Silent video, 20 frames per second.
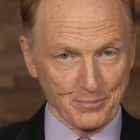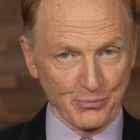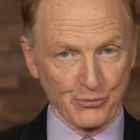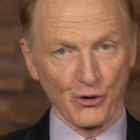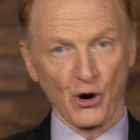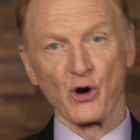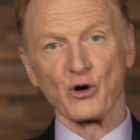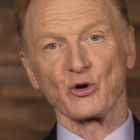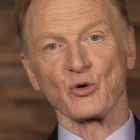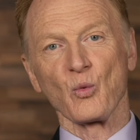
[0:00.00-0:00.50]

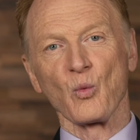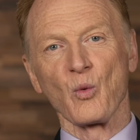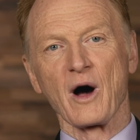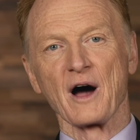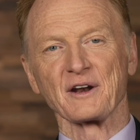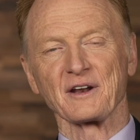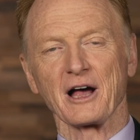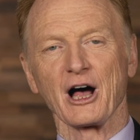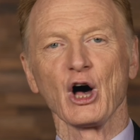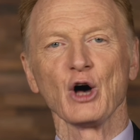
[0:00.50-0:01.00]
broke
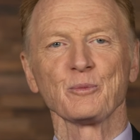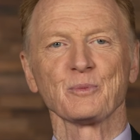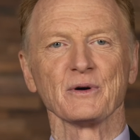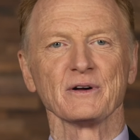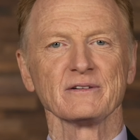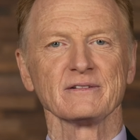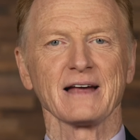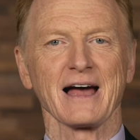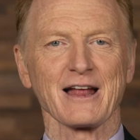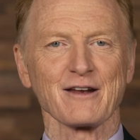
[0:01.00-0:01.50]
one
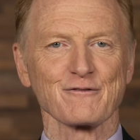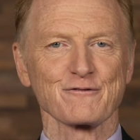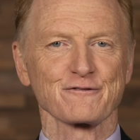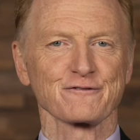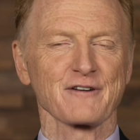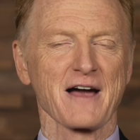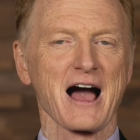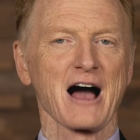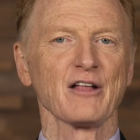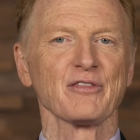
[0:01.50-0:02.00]
open and
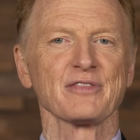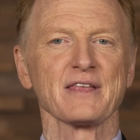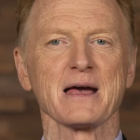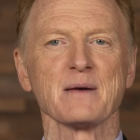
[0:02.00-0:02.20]
found